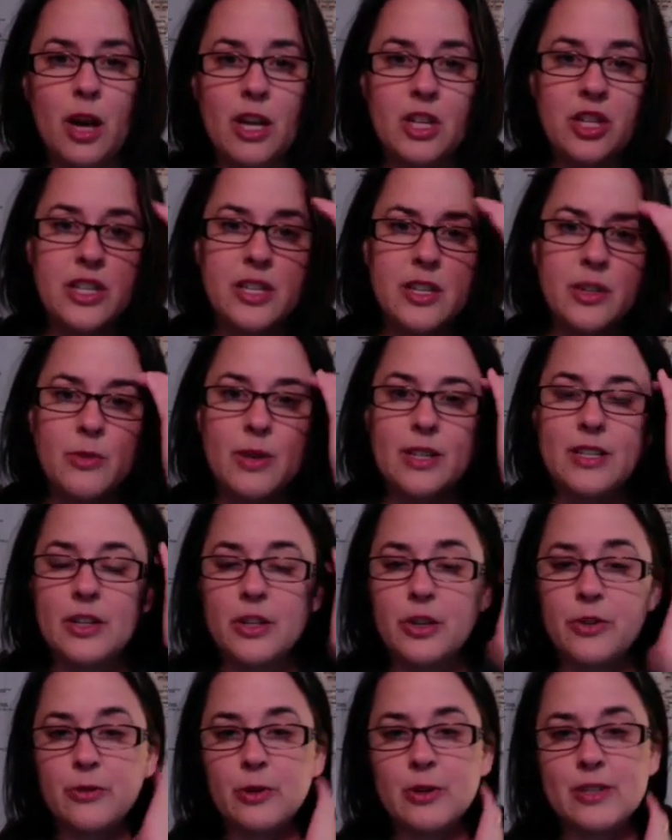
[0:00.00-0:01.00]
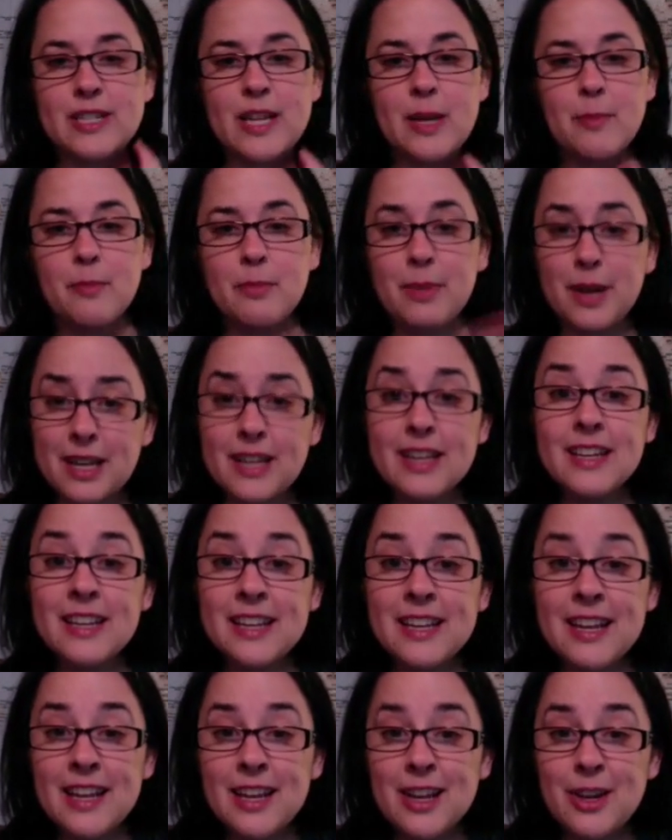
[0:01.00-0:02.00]
didn't write down your first name, but
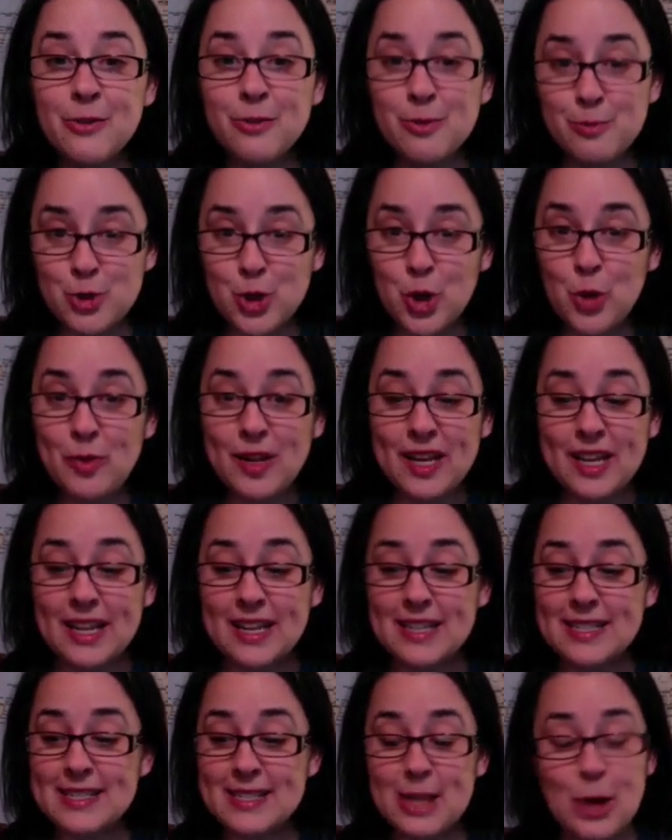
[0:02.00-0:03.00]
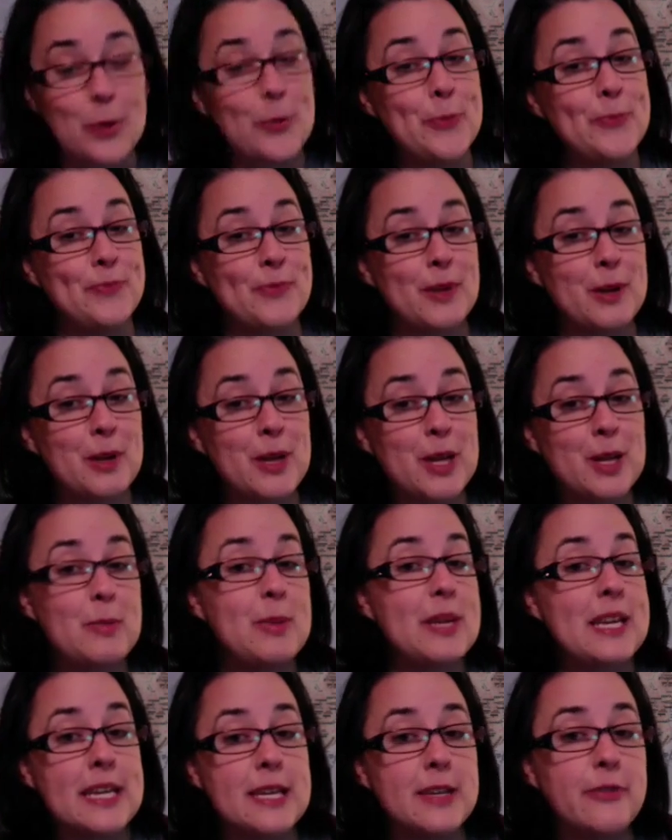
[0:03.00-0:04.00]
from Germany. So I'm going to
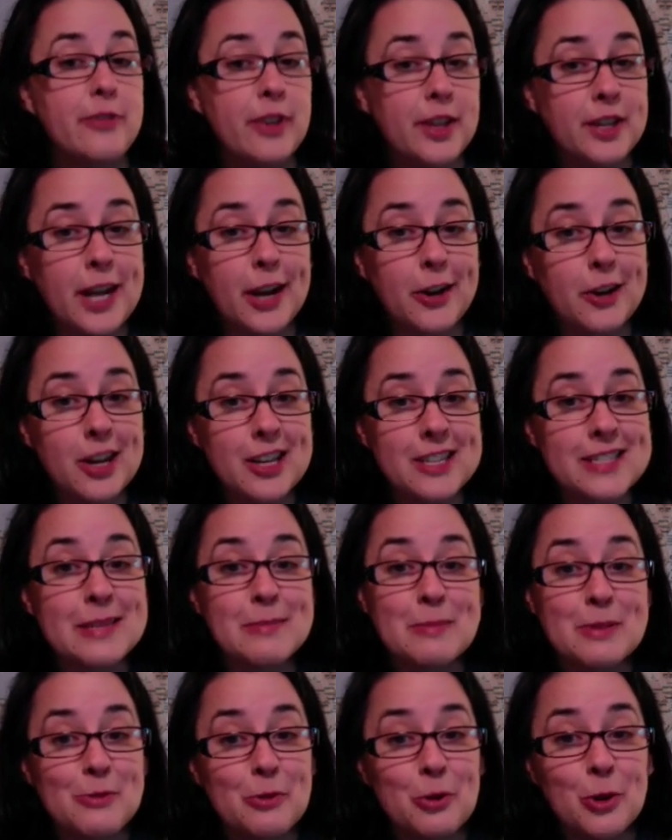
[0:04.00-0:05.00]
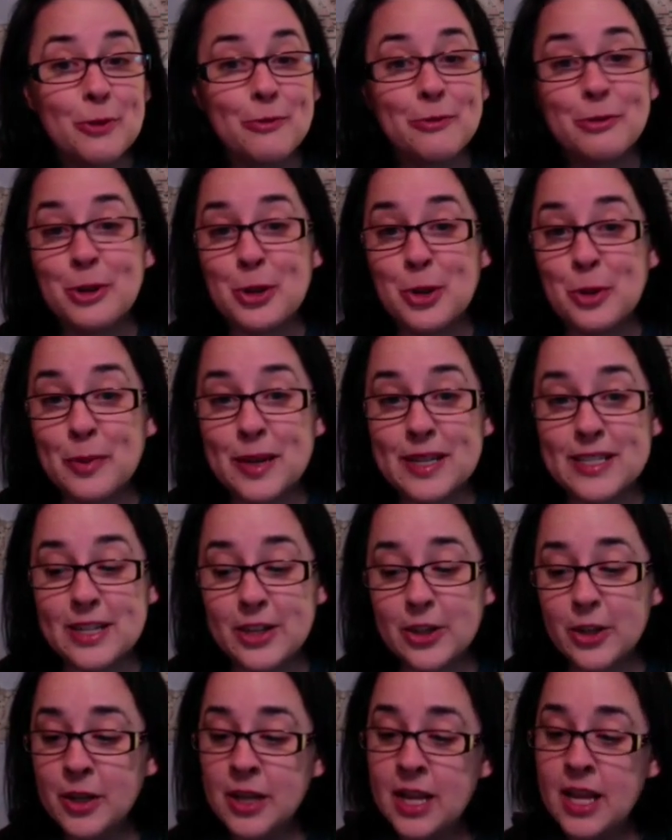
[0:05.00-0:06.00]
be filling out a customs form for you, my
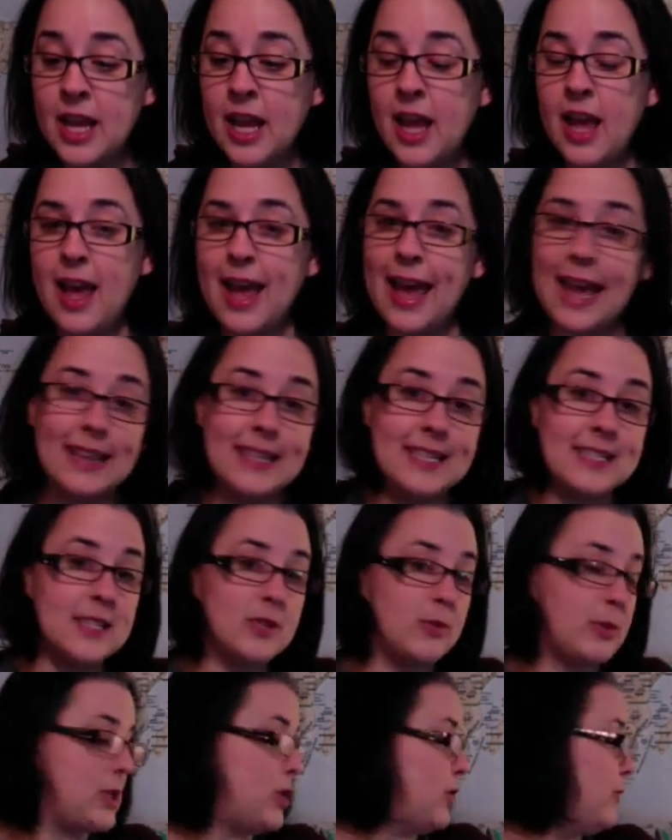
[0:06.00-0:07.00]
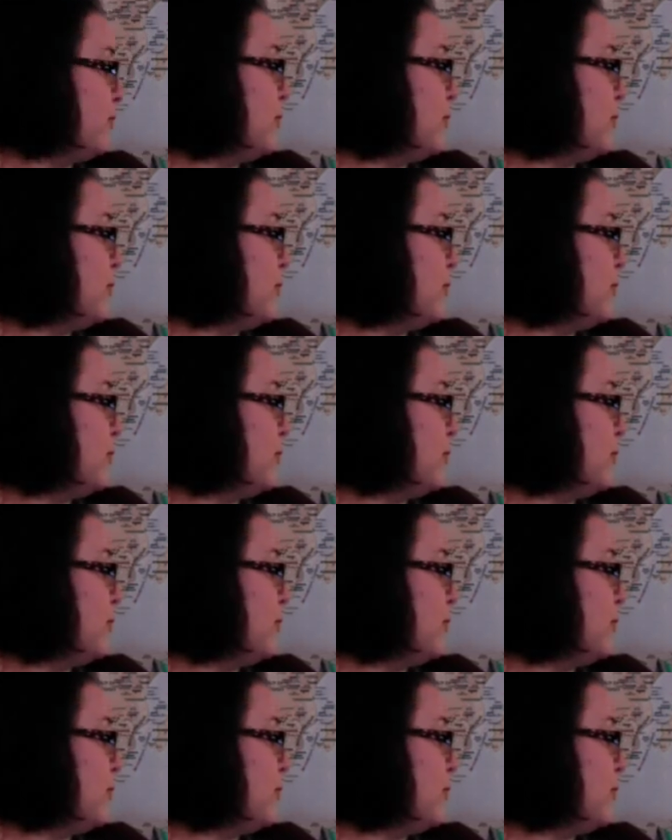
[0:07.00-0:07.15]
dear. And this is what you've